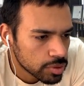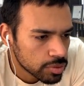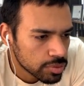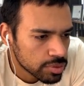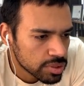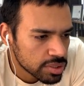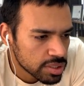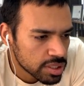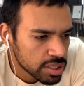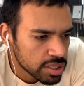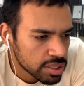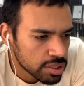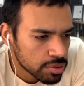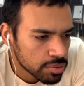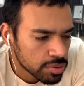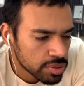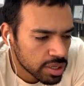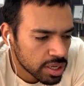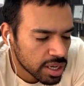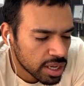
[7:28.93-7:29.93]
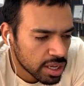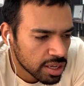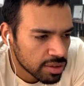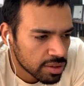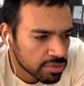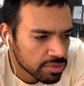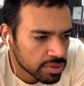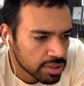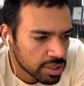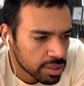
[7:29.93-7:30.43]
Tuesday we
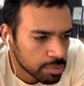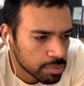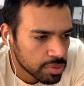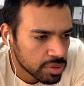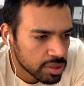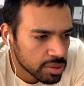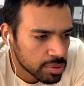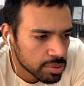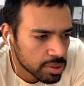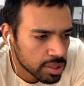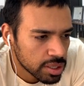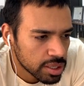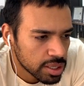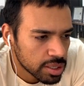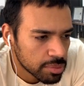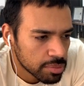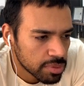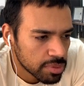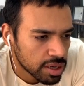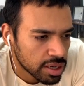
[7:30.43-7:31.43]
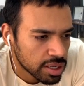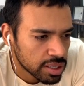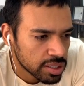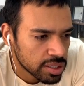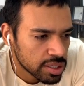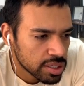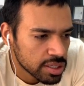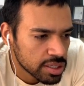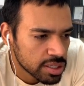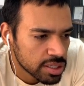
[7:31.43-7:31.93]
have a
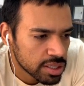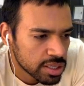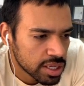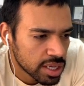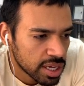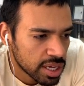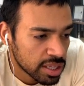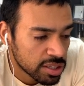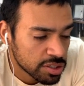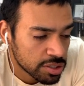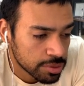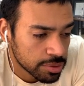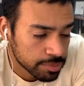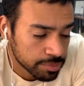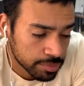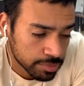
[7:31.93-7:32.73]
PMI in CAD,